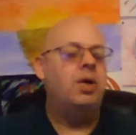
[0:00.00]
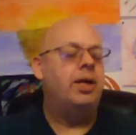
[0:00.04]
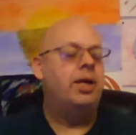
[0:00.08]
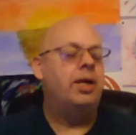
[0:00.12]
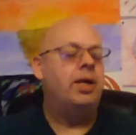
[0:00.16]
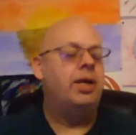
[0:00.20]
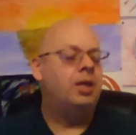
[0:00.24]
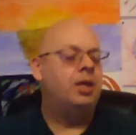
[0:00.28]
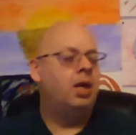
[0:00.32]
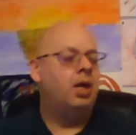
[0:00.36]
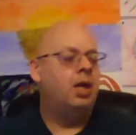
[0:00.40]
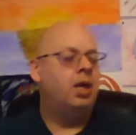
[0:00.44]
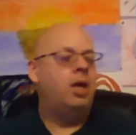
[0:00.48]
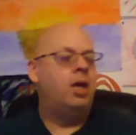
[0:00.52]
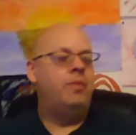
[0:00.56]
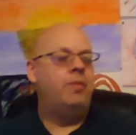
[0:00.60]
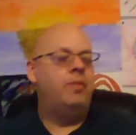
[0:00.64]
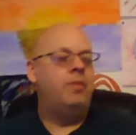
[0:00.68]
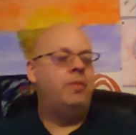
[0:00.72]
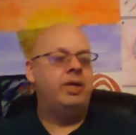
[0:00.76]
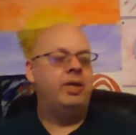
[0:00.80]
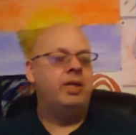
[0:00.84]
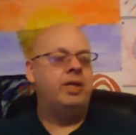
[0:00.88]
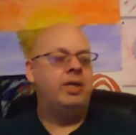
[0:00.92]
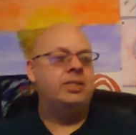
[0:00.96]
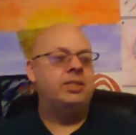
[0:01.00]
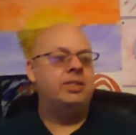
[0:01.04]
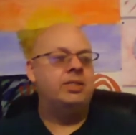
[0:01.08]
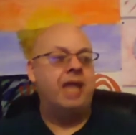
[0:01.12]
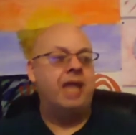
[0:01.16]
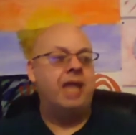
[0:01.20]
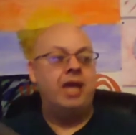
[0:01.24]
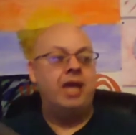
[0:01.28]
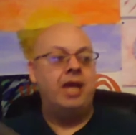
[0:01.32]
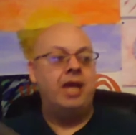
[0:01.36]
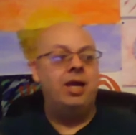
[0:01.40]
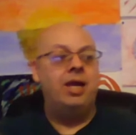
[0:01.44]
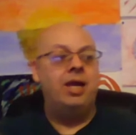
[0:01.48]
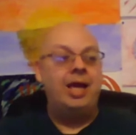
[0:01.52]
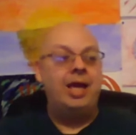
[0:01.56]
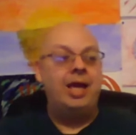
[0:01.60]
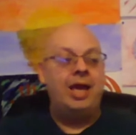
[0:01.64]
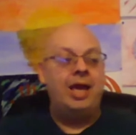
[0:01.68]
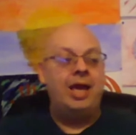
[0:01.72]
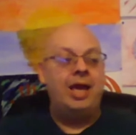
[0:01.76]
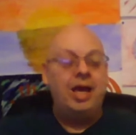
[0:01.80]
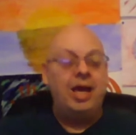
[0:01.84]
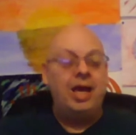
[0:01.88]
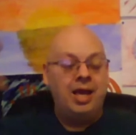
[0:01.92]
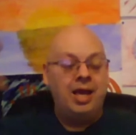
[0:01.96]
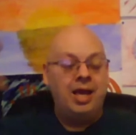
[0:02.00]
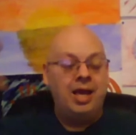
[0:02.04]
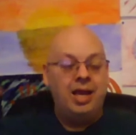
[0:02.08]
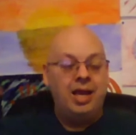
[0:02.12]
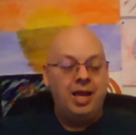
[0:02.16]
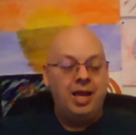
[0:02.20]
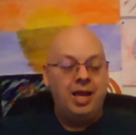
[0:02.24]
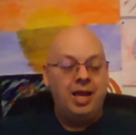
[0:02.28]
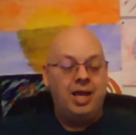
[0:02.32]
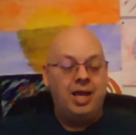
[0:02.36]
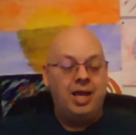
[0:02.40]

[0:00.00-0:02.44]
We almost need, the country almost needs a timeout.